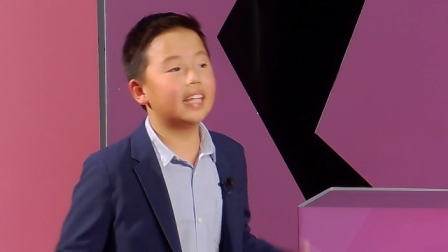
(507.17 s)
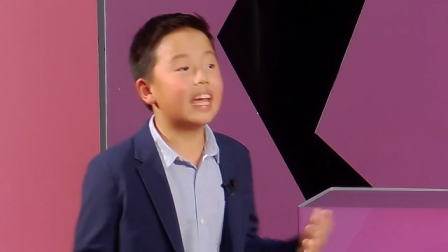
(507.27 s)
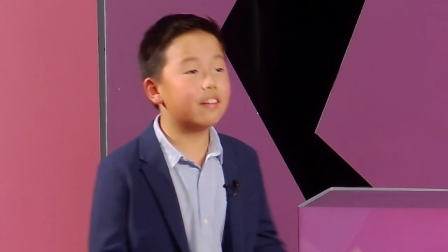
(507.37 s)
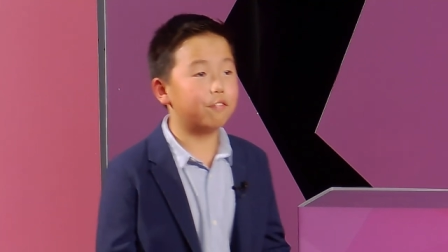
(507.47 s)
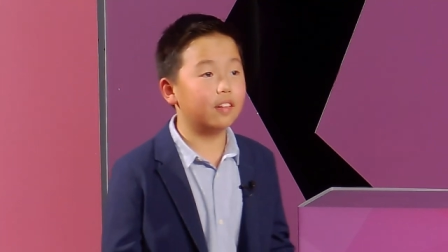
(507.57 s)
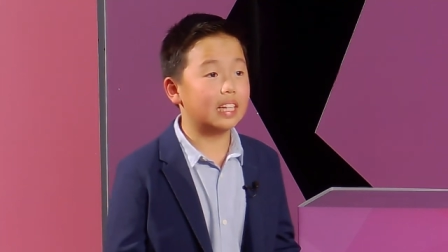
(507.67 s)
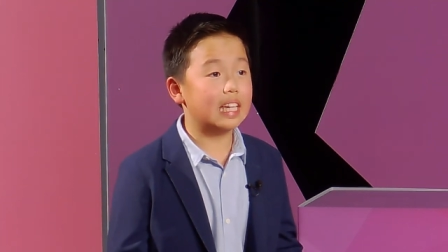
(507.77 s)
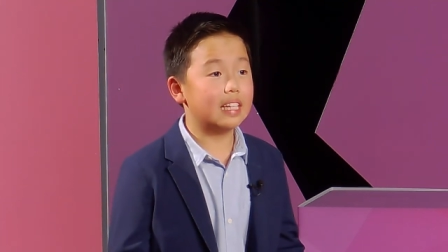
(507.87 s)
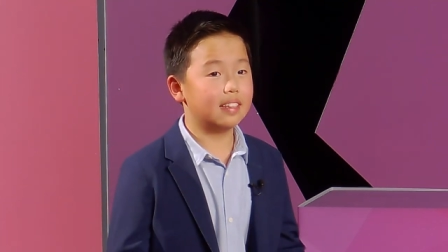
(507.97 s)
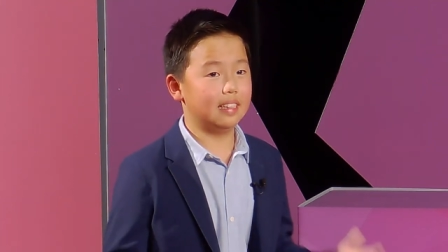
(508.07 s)

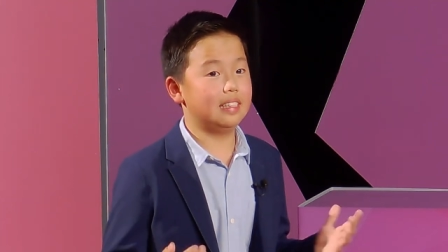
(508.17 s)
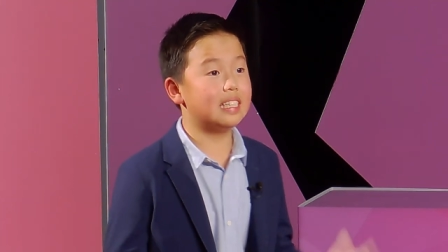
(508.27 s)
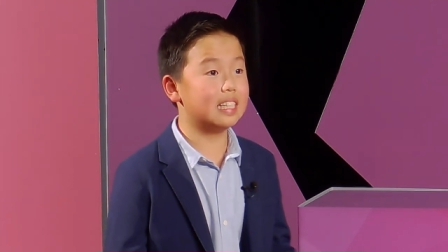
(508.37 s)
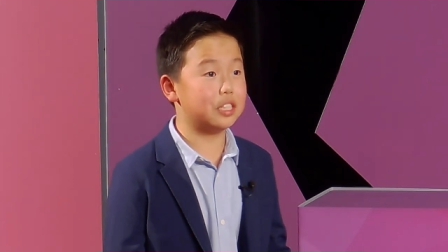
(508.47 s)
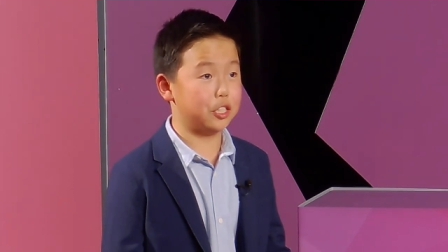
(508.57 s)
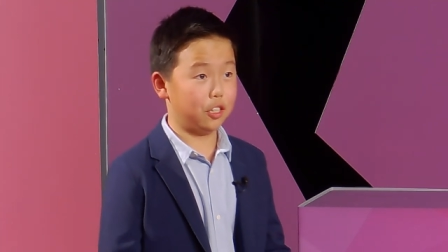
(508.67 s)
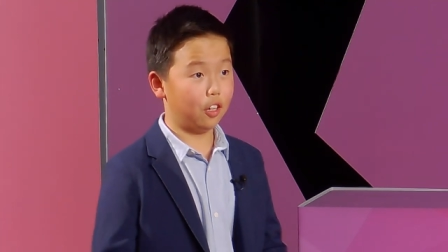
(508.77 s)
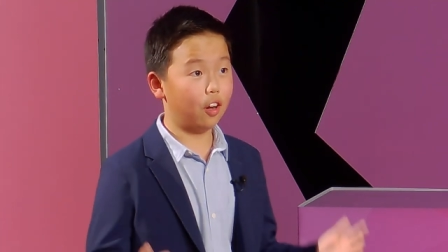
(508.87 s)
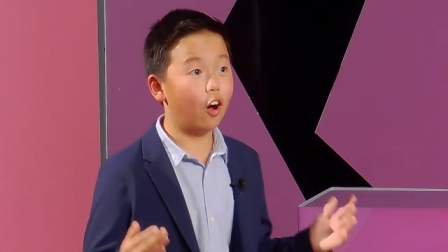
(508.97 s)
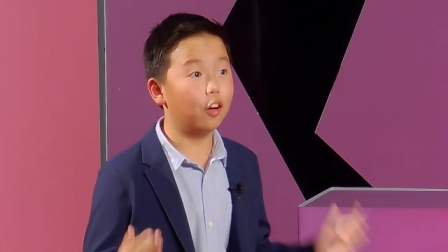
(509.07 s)
Thankfully, the teacher
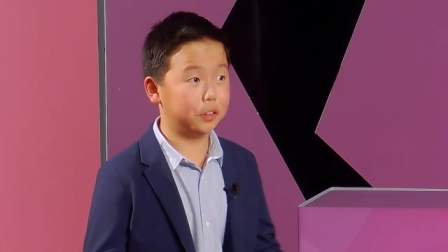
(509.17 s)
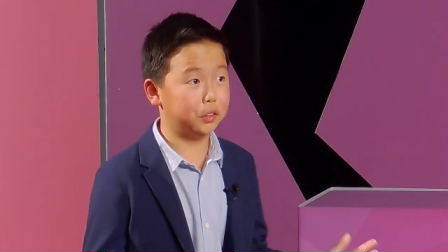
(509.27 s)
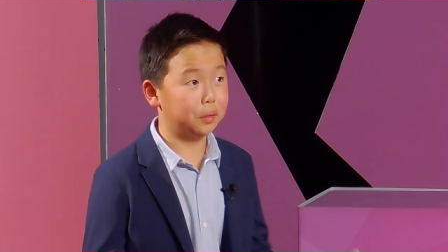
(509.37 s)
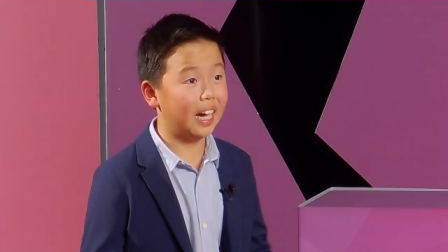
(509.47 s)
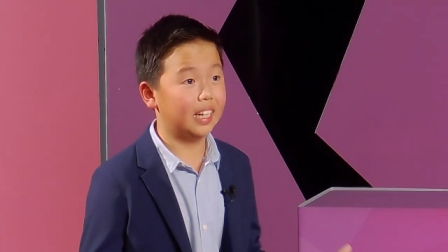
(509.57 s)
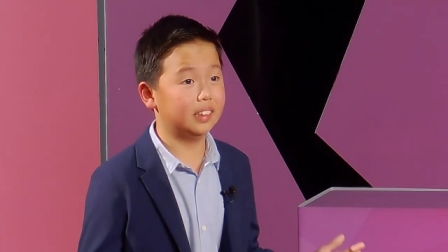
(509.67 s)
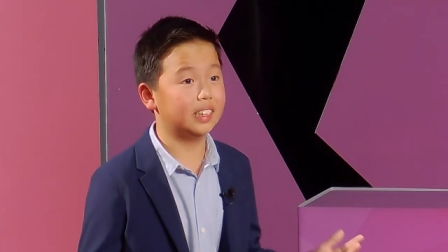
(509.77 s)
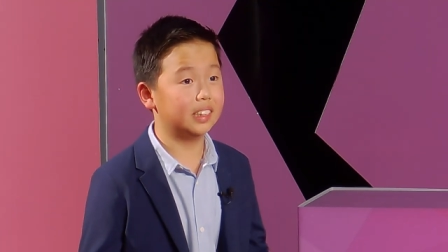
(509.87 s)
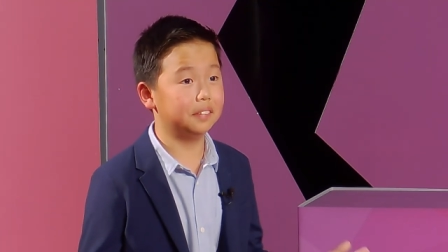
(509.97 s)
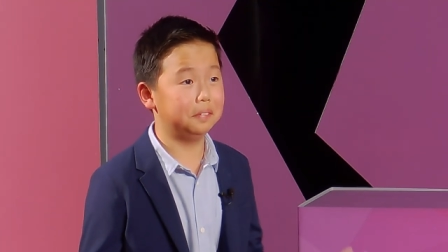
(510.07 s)
also had a
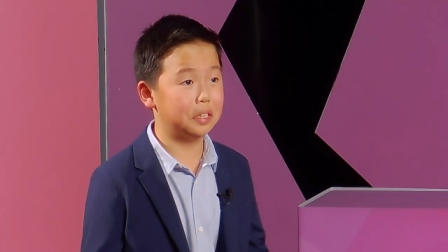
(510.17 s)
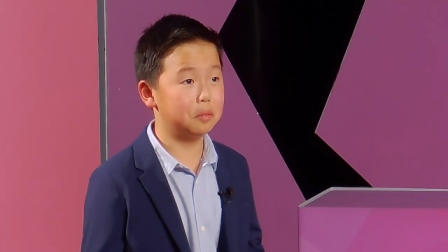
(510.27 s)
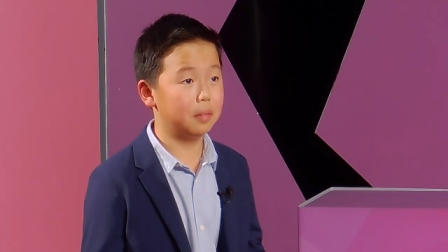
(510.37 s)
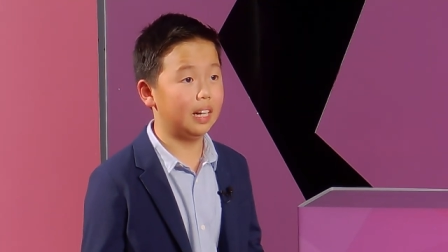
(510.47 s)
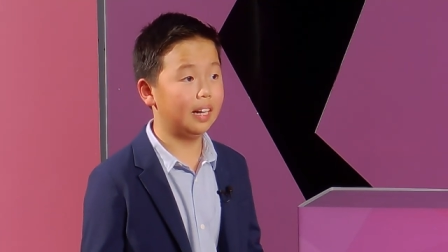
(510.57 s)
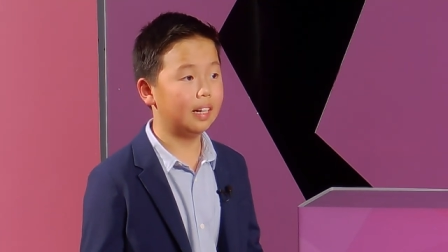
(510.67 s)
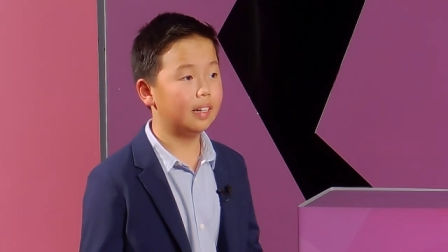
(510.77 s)
sense of humor.